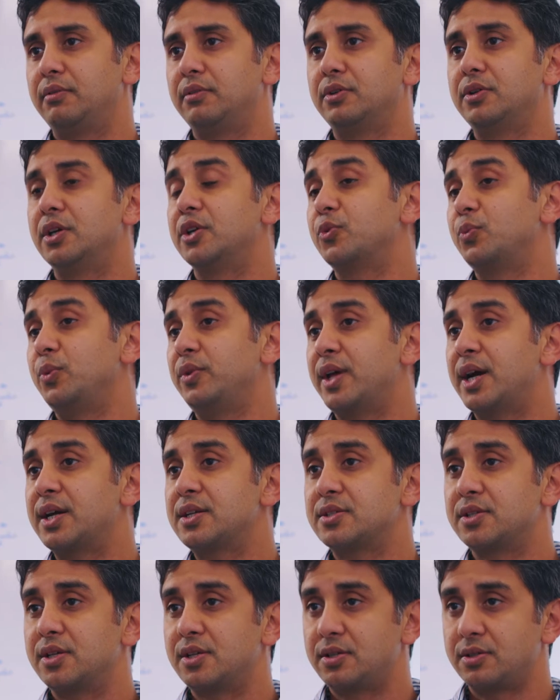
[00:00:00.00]
grant with
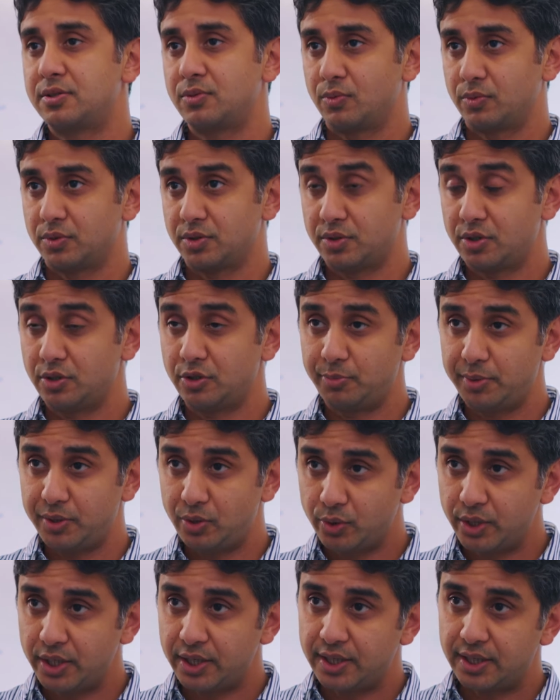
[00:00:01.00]
AXA is going to be
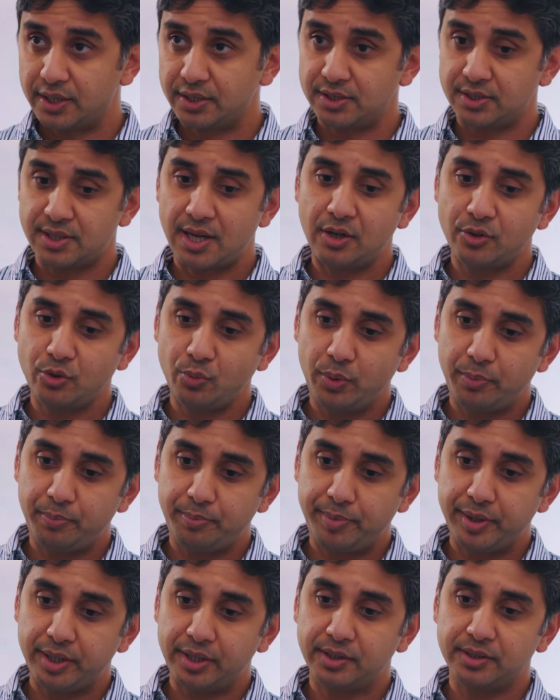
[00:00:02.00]
looking at, is how do we
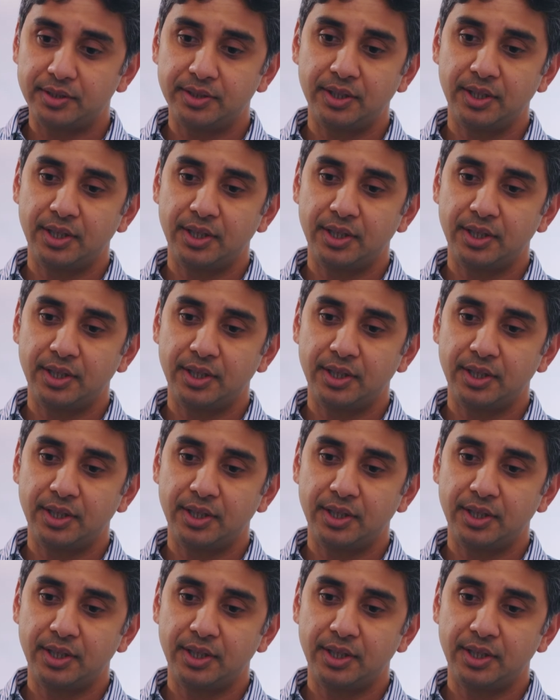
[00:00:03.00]
build